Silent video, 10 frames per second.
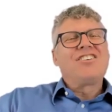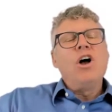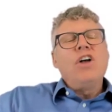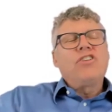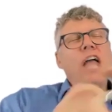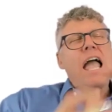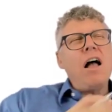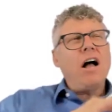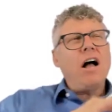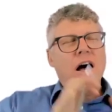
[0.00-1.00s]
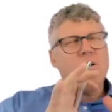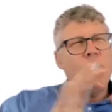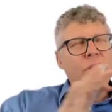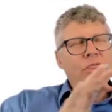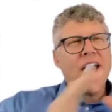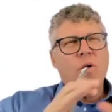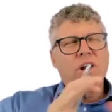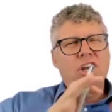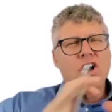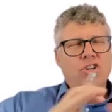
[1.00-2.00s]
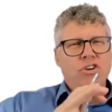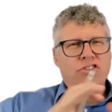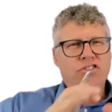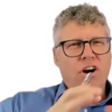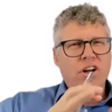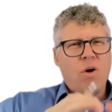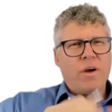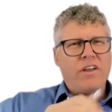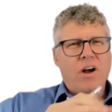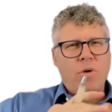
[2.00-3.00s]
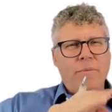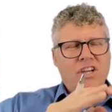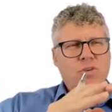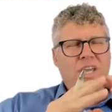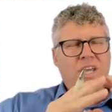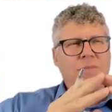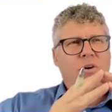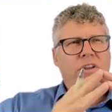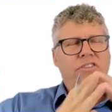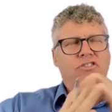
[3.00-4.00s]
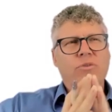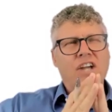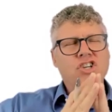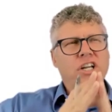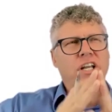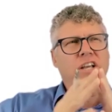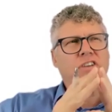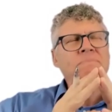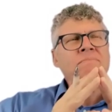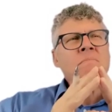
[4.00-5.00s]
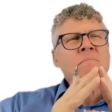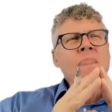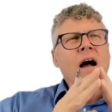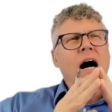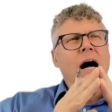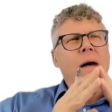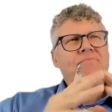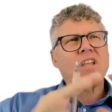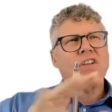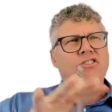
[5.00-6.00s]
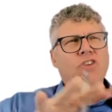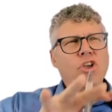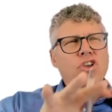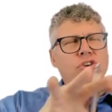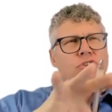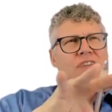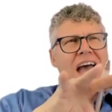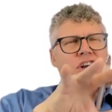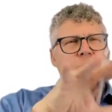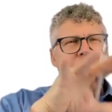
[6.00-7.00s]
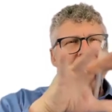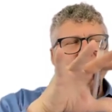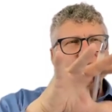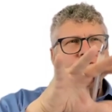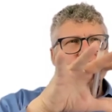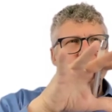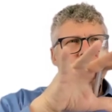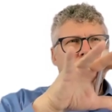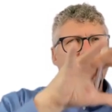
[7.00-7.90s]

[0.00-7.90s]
yeah. One thing I want to go to, you started going there. I want to make sure we keep going in this direction. So you've got a great sort